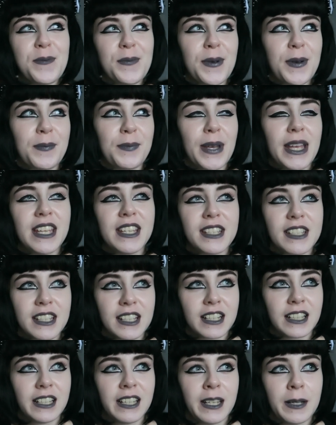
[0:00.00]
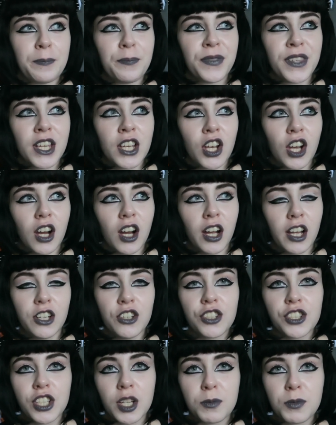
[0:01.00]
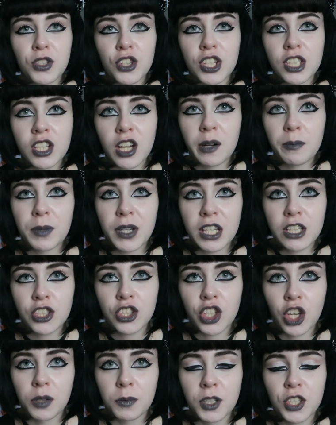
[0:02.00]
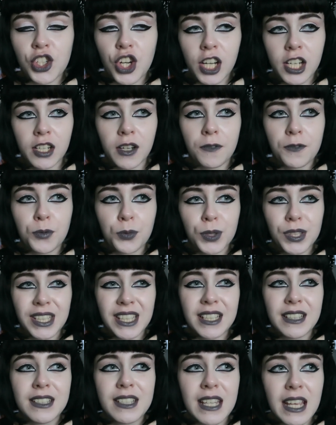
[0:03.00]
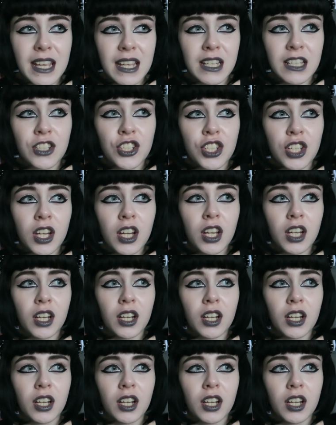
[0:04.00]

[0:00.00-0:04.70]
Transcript: But basically, I looked up to this company so much, I loved what they did,